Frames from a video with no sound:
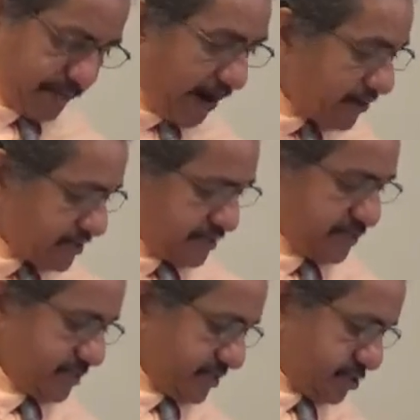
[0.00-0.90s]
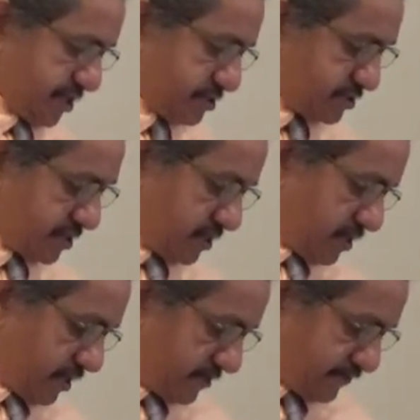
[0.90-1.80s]
parenting, in a sense.
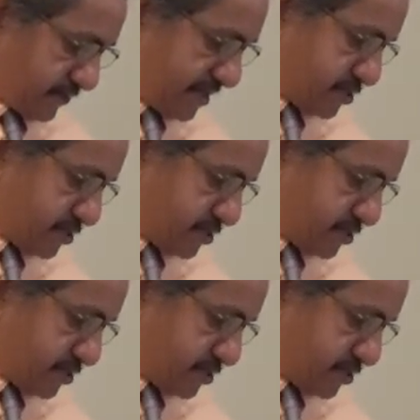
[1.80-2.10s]
Um,